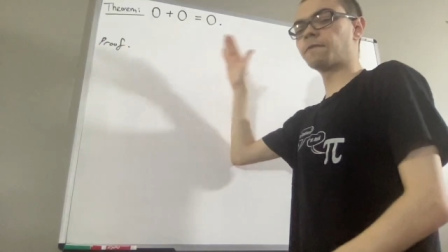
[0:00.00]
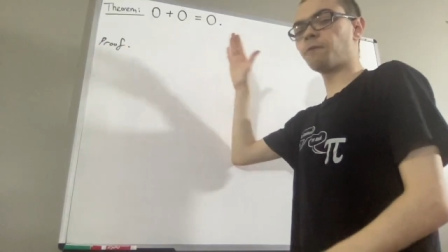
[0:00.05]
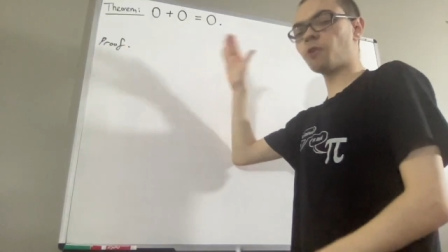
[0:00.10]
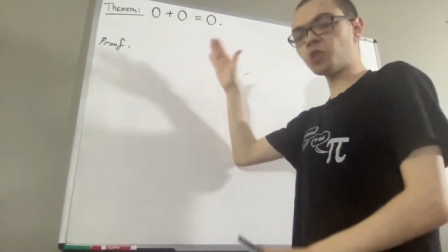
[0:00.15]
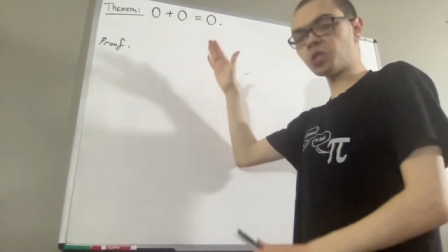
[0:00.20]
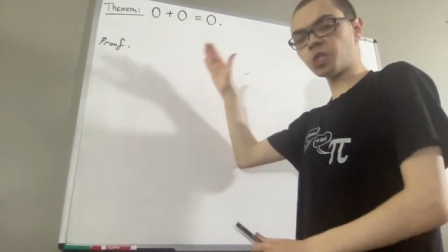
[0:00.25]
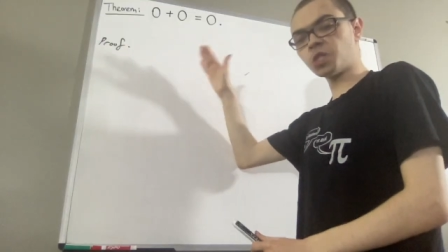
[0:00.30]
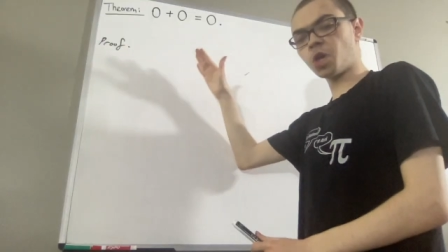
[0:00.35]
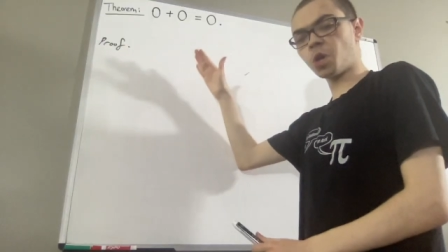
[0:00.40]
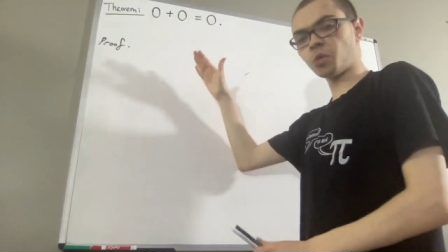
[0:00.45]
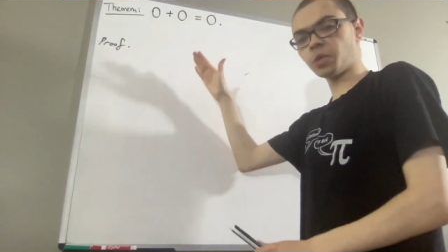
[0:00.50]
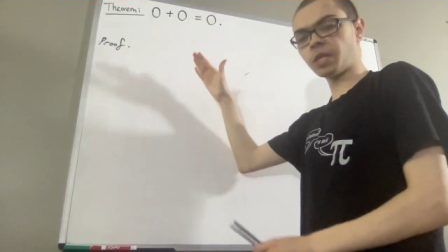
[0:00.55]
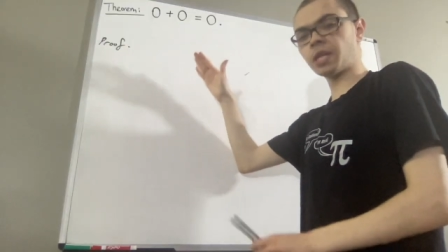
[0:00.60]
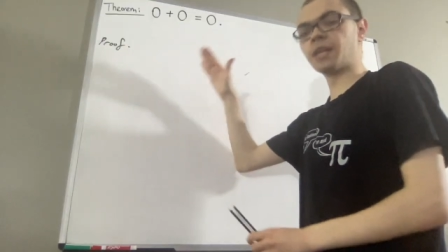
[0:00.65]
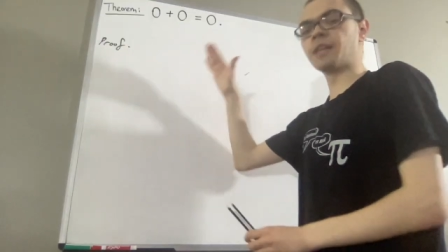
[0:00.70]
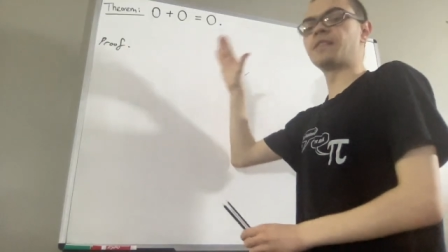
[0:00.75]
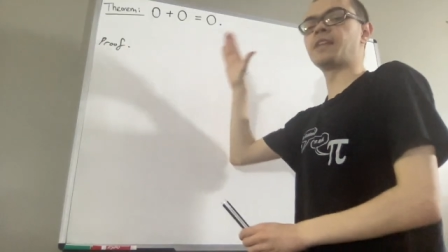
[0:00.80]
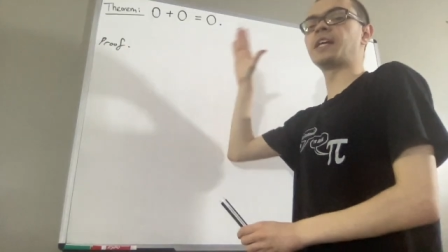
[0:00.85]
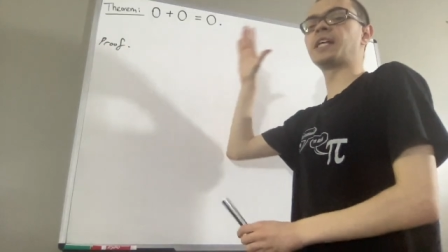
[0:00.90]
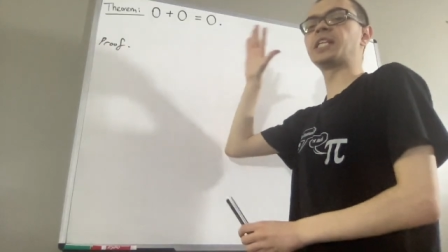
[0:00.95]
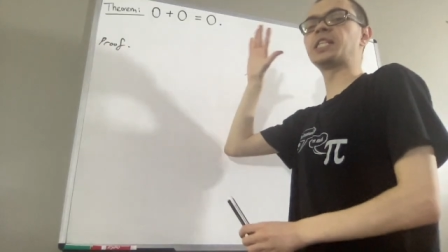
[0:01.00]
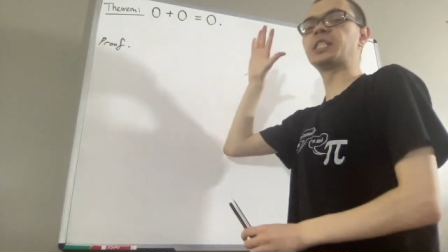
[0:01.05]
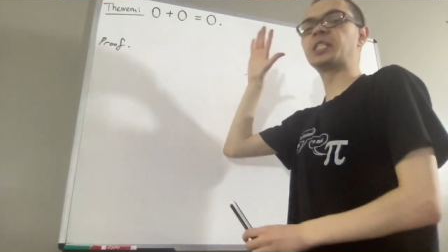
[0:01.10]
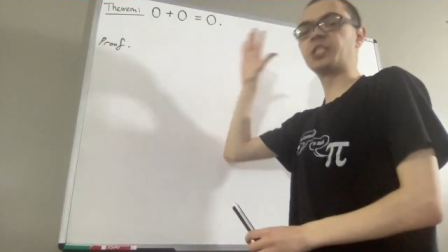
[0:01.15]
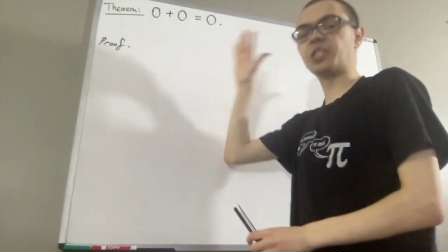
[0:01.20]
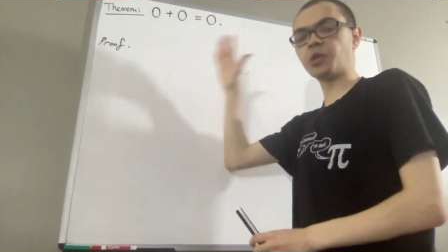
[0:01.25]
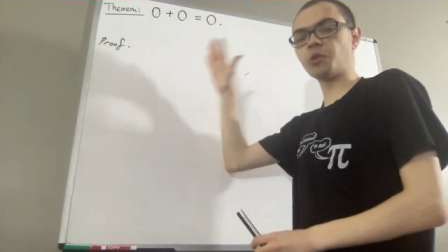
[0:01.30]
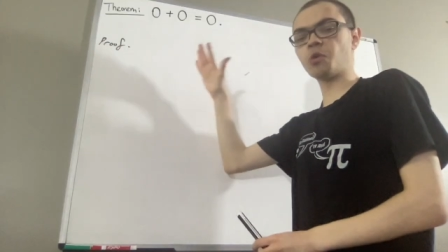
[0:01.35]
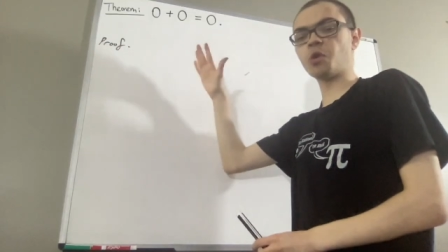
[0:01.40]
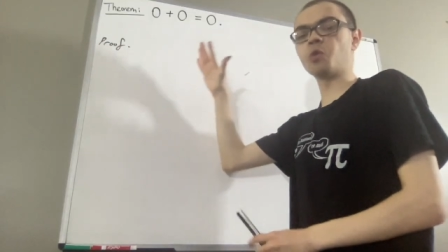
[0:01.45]
first note that
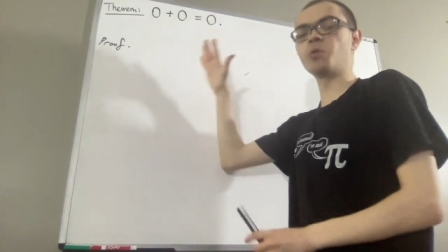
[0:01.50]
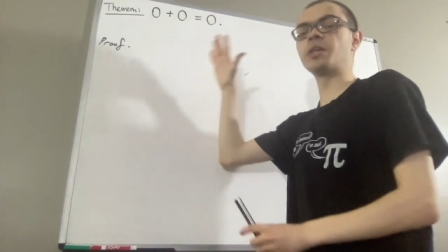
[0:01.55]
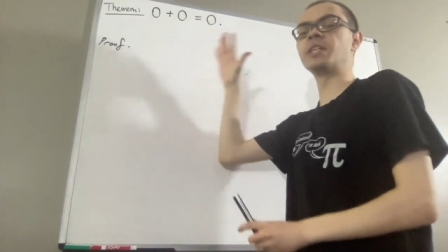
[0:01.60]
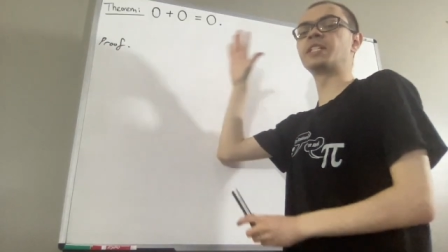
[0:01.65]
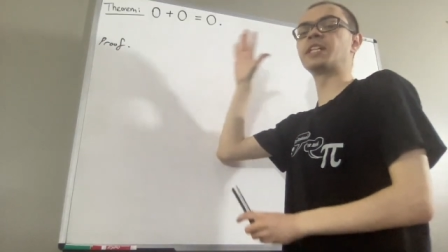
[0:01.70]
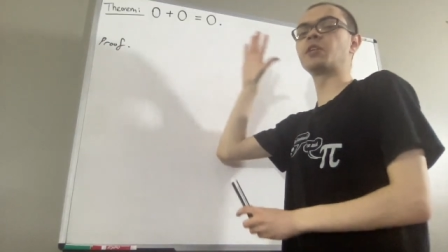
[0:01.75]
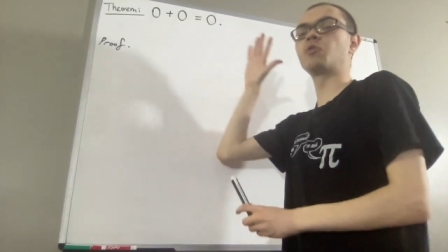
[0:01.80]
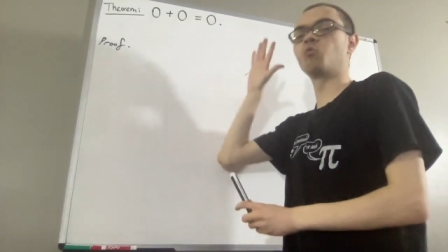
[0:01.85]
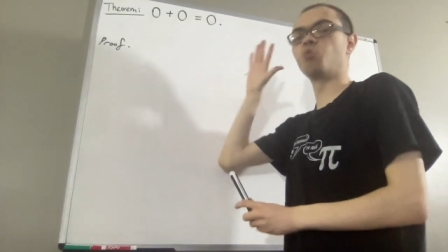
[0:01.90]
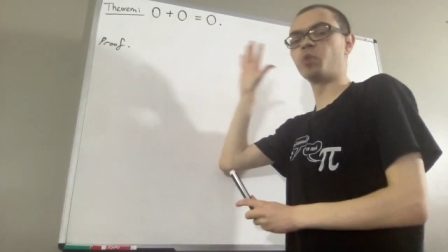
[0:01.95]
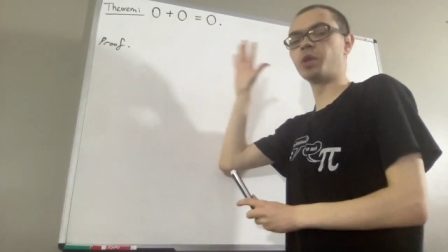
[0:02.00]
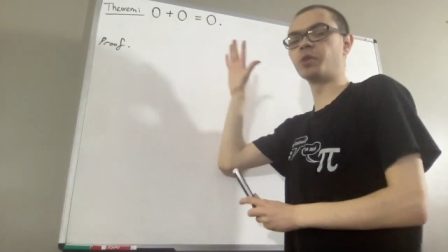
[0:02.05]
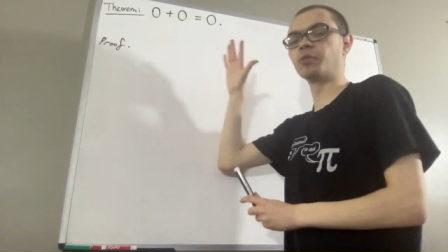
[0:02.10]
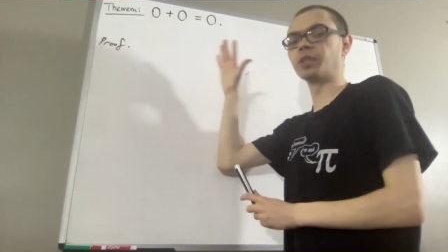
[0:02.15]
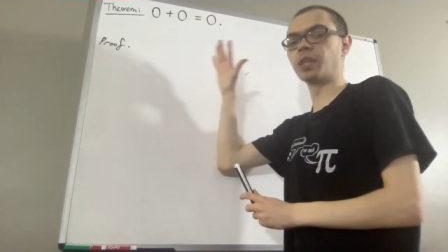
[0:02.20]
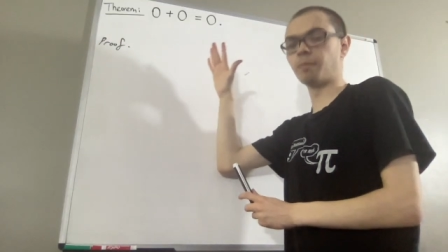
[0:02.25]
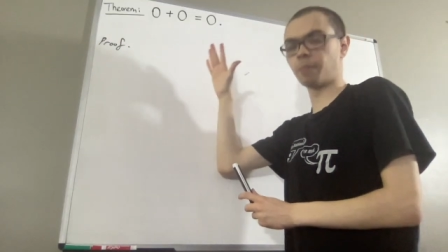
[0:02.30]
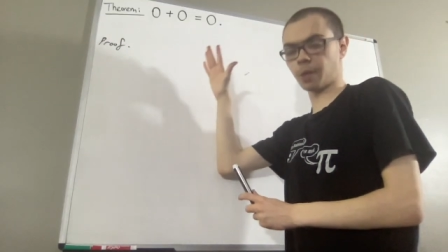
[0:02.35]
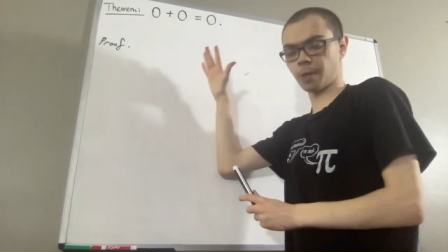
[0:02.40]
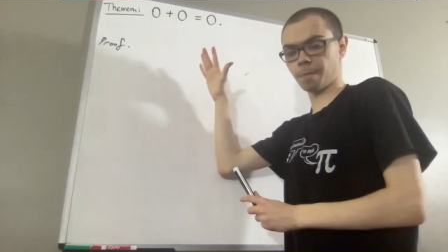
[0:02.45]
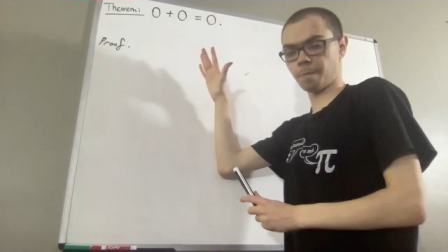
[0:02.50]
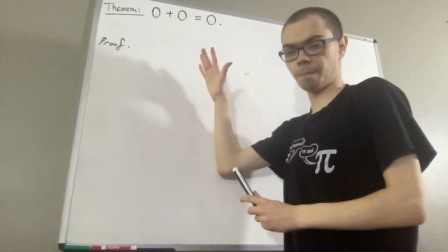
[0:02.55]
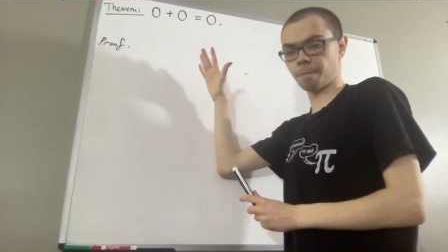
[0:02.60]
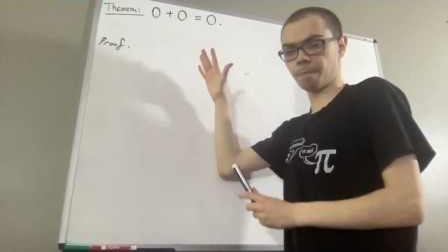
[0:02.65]
0 is a real number.